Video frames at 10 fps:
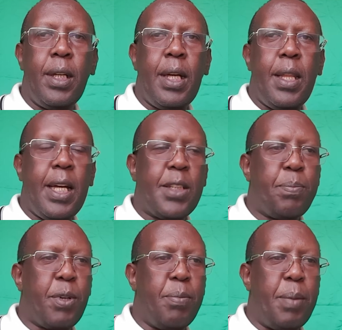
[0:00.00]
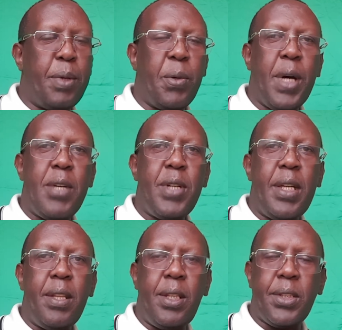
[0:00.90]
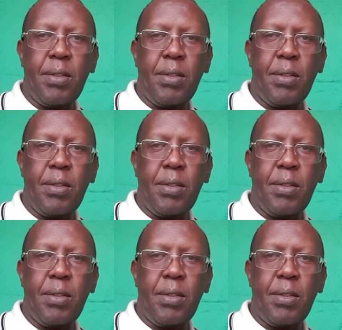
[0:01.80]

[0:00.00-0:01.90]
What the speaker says: and that's probably why you're in this